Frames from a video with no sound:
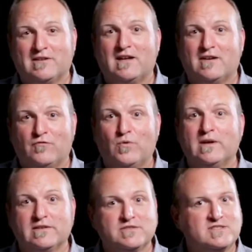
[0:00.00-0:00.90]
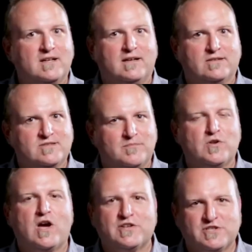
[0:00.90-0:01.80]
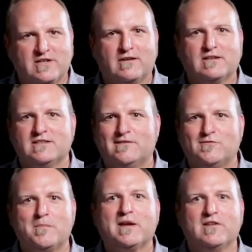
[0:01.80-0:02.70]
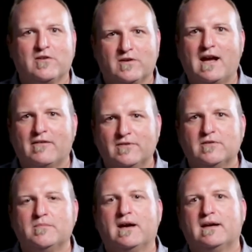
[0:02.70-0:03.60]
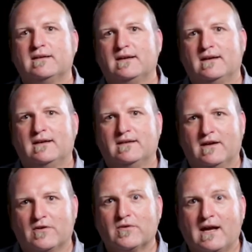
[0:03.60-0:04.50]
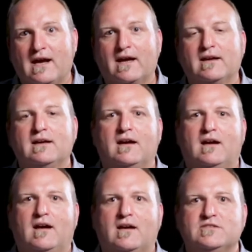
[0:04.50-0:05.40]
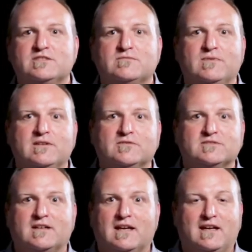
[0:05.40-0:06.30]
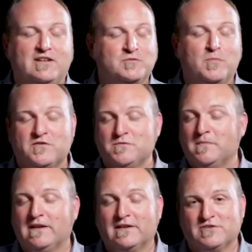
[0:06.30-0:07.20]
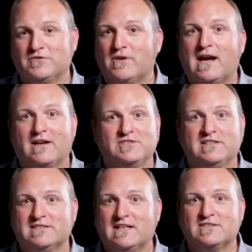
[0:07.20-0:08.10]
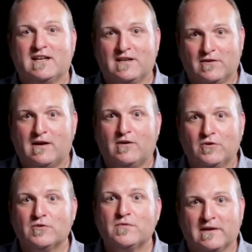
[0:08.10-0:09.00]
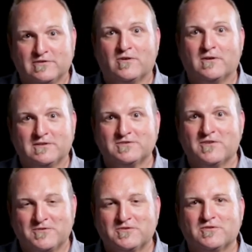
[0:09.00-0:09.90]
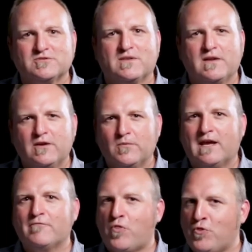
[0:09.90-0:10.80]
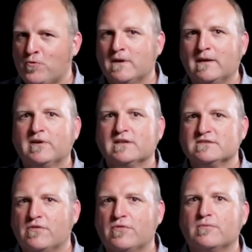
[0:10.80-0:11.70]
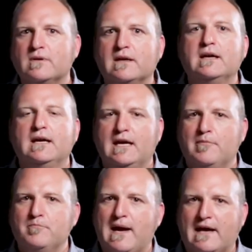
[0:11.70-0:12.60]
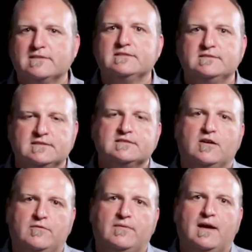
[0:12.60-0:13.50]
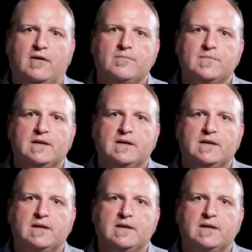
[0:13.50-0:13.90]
a lot of wins ends up not sharing because they don't want to make the other guy feel bad, and the other guy just feels like each month's meeting is a drag because he just has to hear how good things are at this other church. So I think you want to have 3, because in 3, it balances itself out.